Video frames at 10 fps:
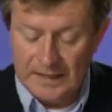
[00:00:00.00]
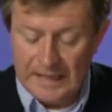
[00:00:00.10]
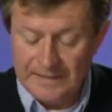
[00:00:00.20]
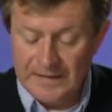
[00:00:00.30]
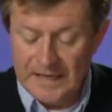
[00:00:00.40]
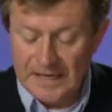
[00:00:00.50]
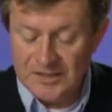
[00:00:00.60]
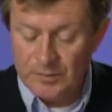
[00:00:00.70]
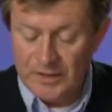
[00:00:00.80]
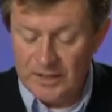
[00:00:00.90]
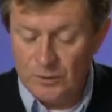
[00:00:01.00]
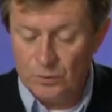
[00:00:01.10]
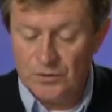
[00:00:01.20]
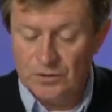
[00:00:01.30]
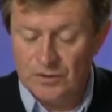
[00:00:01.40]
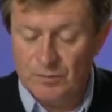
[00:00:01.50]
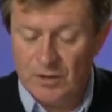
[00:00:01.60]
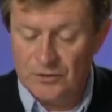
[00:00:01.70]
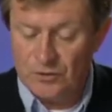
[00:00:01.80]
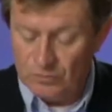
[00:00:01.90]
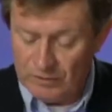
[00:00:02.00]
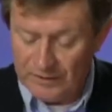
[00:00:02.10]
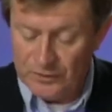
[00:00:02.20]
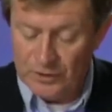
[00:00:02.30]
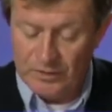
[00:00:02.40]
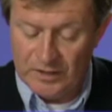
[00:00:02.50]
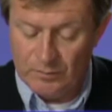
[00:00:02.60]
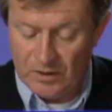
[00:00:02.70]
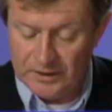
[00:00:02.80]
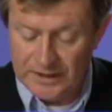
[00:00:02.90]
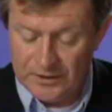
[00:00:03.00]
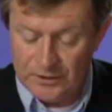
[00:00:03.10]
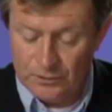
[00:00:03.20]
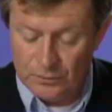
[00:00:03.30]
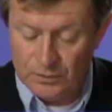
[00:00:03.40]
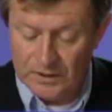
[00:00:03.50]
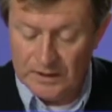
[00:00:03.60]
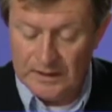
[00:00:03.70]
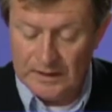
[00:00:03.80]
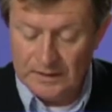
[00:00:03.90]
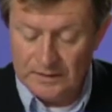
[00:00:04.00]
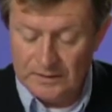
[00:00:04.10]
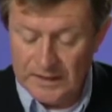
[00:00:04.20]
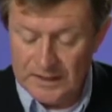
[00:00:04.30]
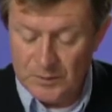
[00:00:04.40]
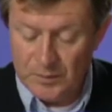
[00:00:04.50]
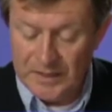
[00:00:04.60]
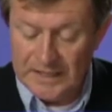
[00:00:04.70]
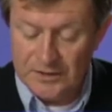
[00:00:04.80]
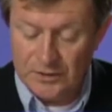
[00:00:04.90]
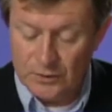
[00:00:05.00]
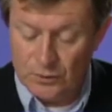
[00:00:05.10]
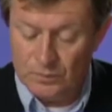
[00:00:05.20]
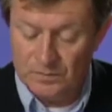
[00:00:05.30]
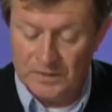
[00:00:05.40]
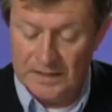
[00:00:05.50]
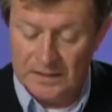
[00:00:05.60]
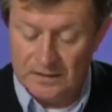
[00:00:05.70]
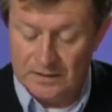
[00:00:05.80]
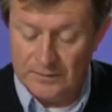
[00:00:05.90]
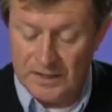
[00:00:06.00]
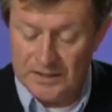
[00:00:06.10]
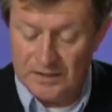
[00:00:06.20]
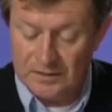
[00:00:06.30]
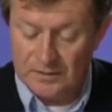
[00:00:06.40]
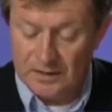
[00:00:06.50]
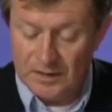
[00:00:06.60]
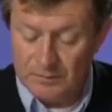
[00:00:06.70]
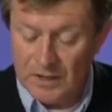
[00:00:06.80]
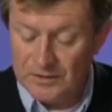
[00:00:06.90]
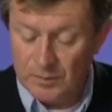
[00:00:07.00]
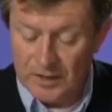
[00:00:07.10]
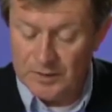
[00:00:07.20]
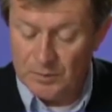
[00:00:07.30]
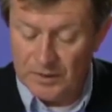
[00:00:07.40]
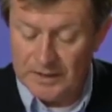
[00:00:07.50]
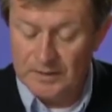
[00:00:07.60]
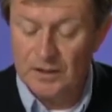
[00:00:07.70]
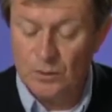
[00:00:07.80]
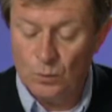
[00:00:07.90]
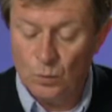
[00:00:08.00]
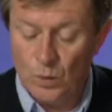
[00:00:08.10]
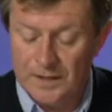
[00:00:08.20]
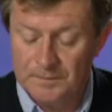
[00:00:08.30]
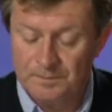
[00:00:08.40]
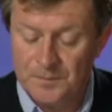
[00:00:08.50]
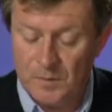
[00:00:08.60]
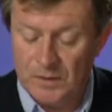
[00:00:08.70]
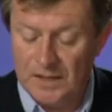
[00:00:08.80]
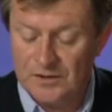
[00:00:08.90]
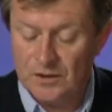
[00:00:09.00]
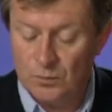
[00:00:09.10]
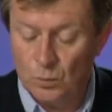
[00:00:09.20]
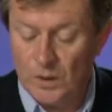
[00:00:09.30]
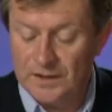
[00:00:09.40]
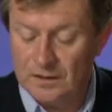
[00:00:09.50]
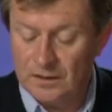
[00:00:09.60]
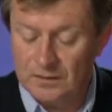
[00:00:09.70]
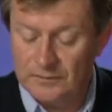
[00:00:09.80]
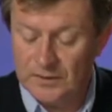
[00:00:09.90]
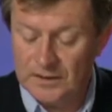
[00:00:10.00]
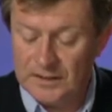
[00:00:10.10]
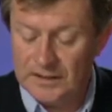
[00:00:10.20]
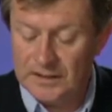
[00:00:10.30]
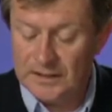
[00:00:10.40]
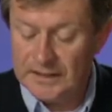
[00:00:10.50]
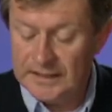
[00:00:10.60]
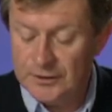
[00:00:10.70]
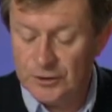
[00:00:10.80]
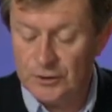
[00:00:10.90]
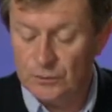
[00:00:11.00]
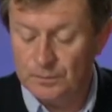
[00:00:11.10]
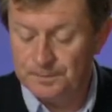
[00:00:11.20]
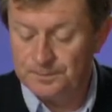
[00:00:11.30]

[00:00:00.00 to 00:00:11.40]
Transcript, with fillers: and that has to be equal to the marginal revenue in market 2. So that is P2 divided, uh, multiplied by 1 plus 1 over E2.